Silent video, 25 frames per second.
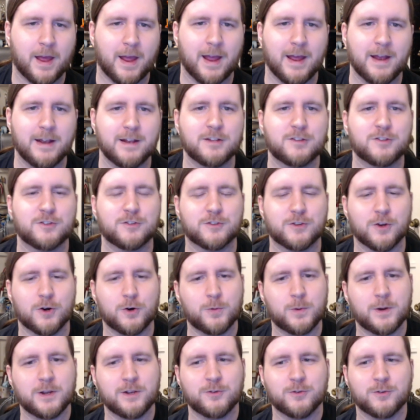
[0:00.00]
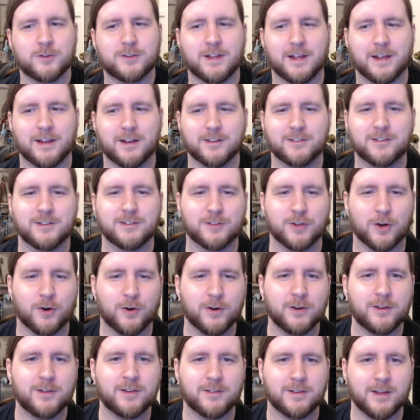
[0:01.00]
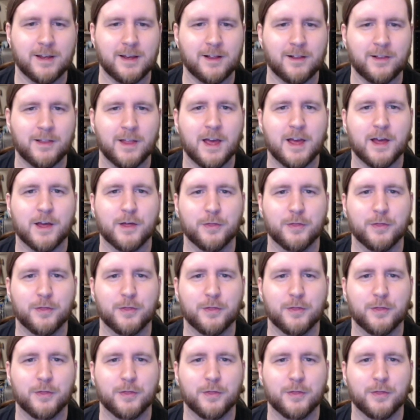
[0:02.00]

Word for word: And it's so interesting because it's hard to tell.